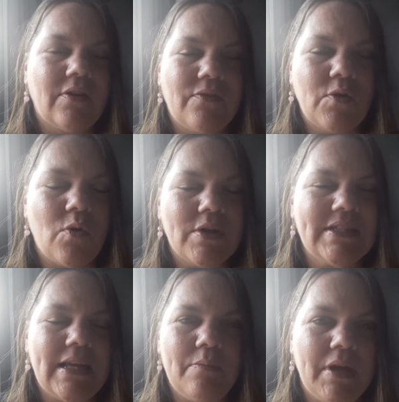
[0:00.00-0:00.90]
Of
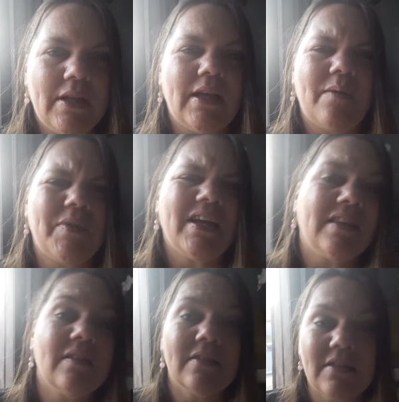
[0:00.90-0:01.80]
course, immediately I'm
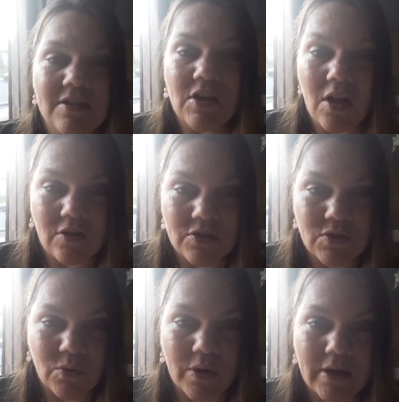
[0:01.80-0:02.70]
thinking the dollar
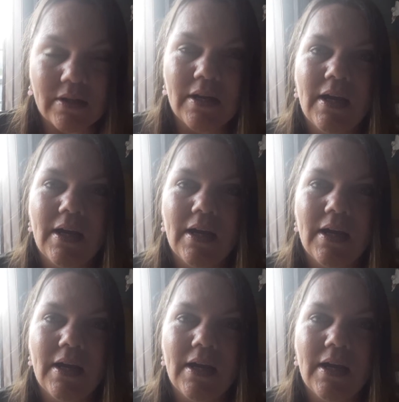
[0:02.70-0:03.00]
store.